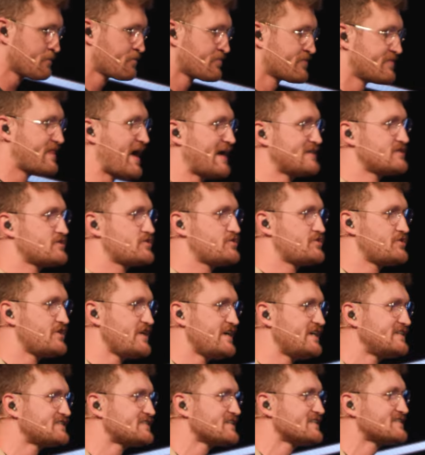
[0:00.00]
that
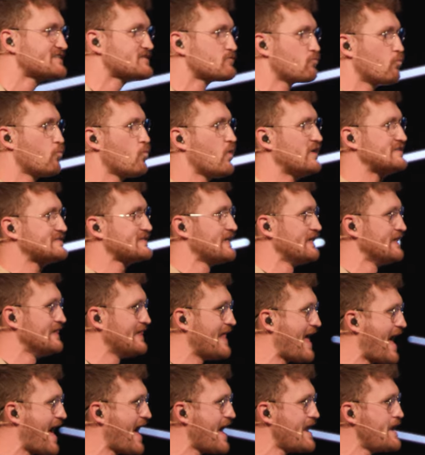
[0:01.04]
Jesus was
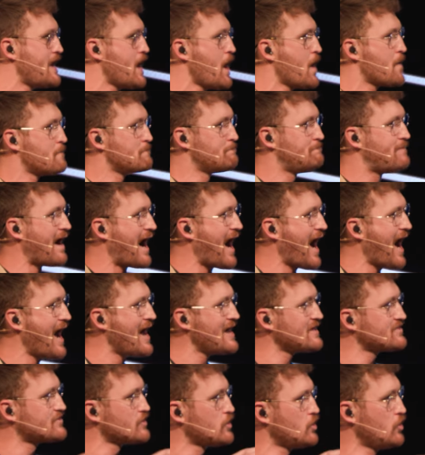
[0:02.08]
led by
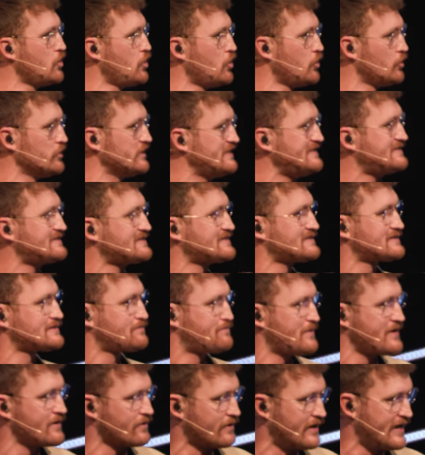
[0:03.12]
the Holy
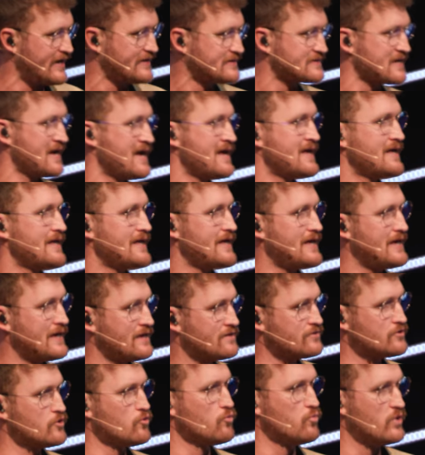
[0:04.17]
Spirit
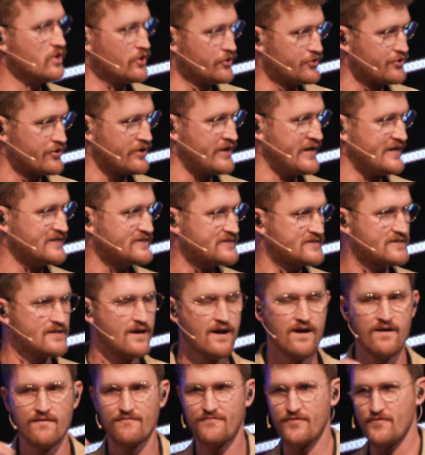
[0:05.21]
in the wilderness
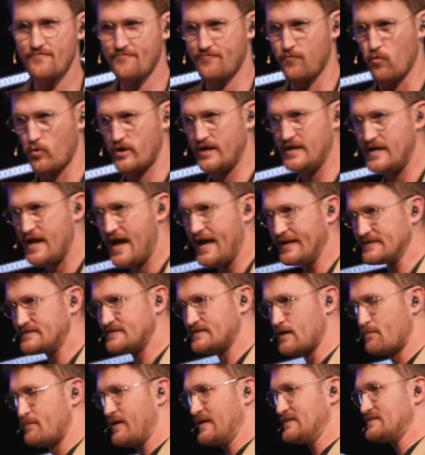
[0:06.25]
for forty days.
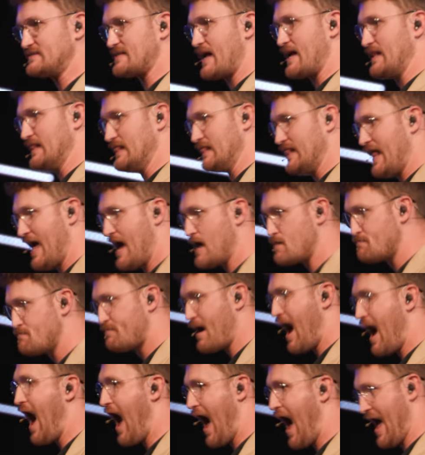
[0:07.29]
Somebody say, led
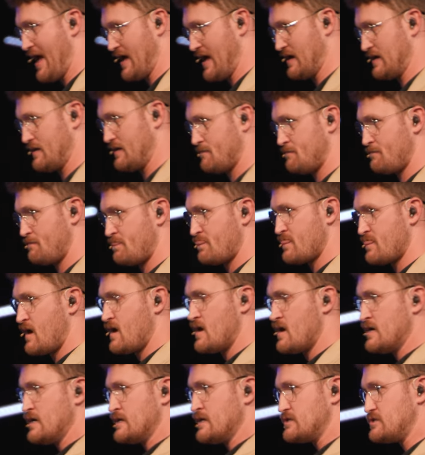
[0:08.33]
by. Led
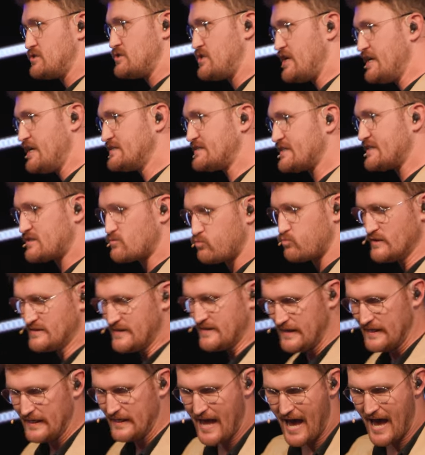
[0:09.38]
by. Jesus was
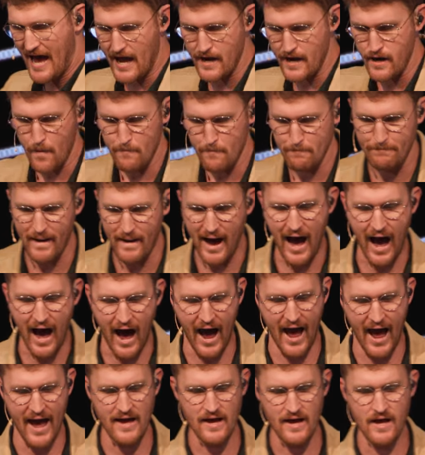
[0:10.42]
led
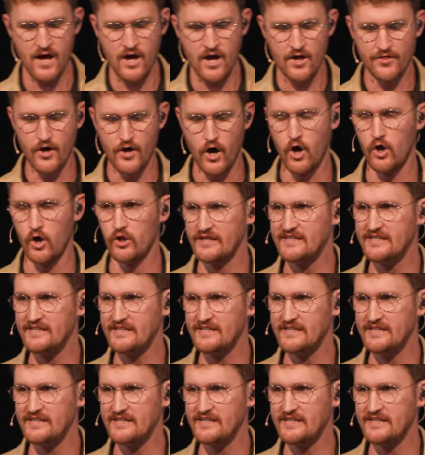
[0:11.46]
by the Holy